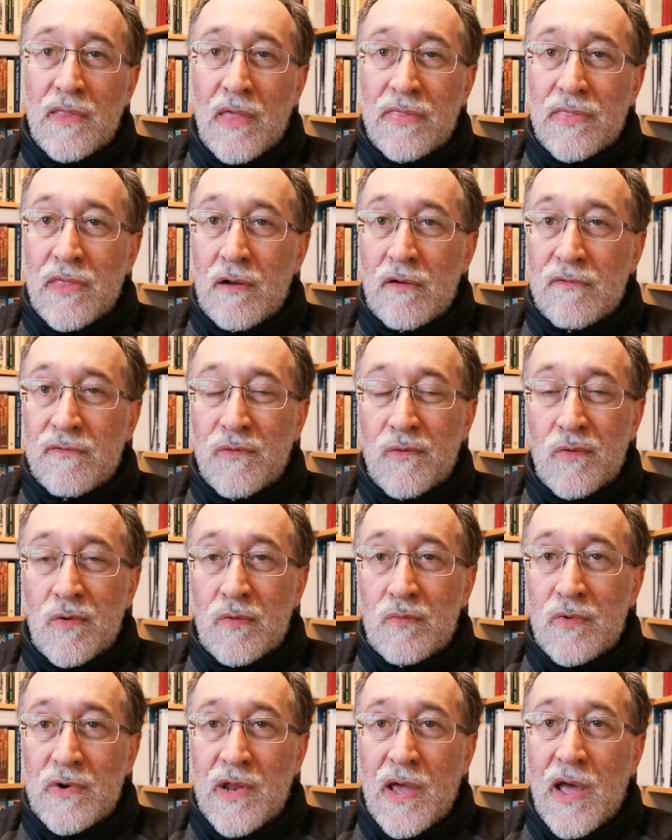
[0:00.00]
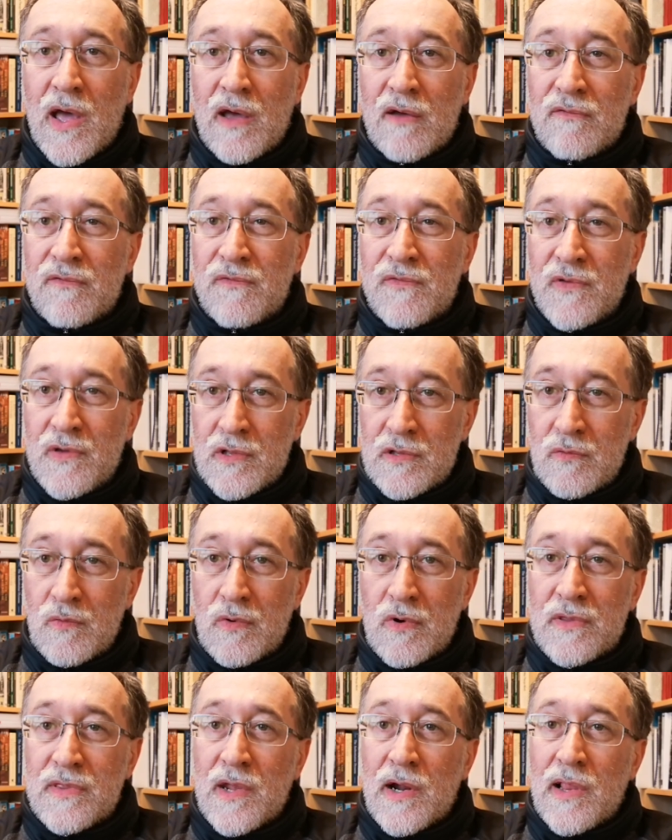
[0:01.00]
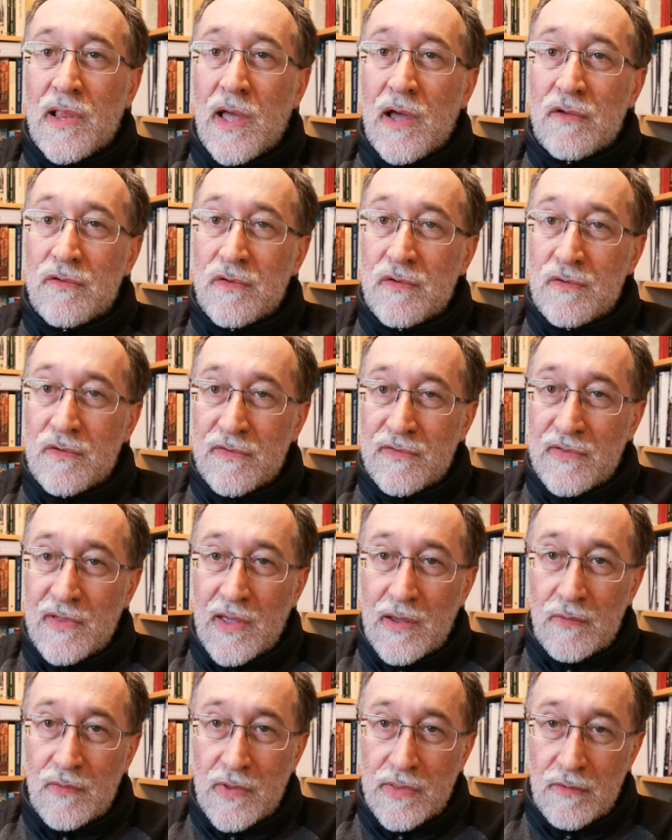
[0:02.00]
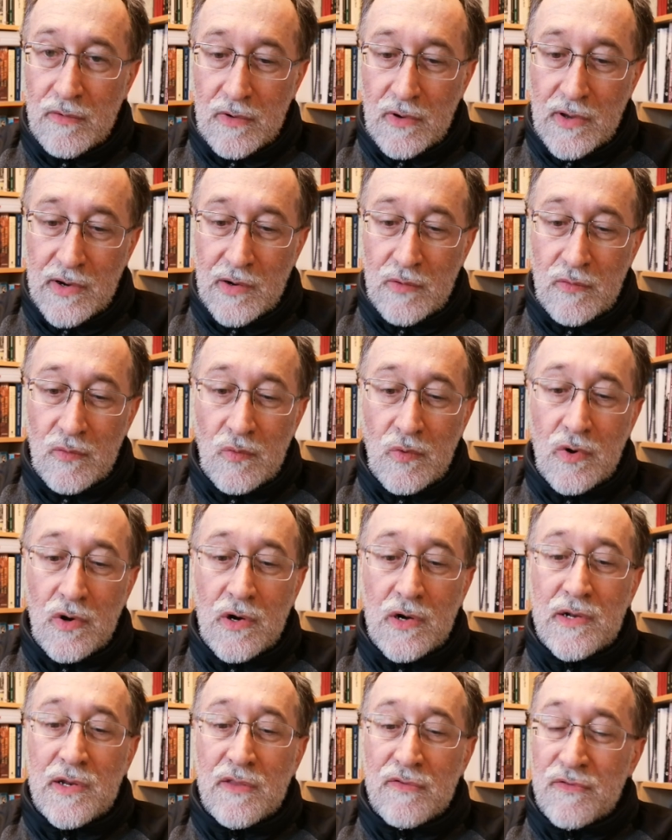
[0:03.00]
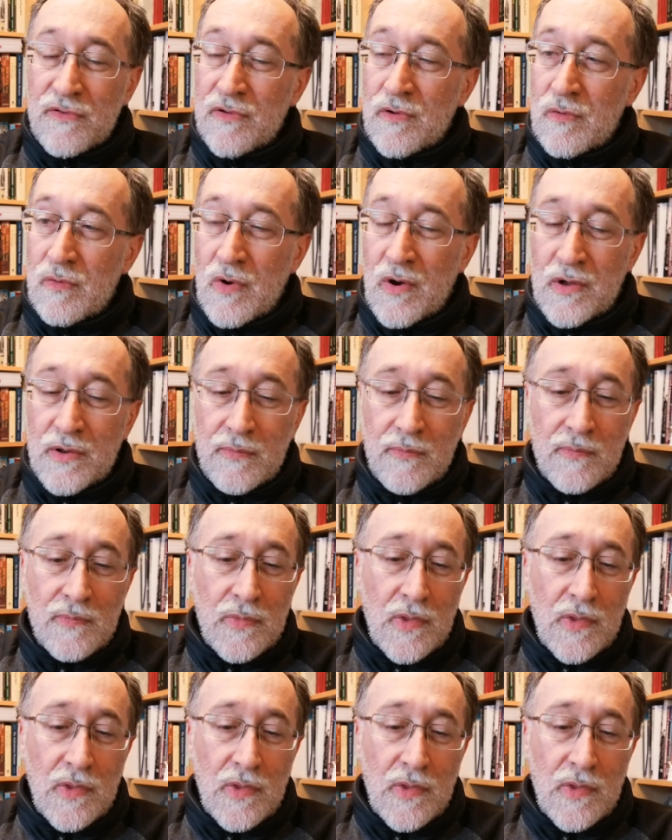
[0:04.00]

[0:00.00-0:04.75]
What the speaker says: that therefore would have field work that allows you to say whether or not it worked and so on.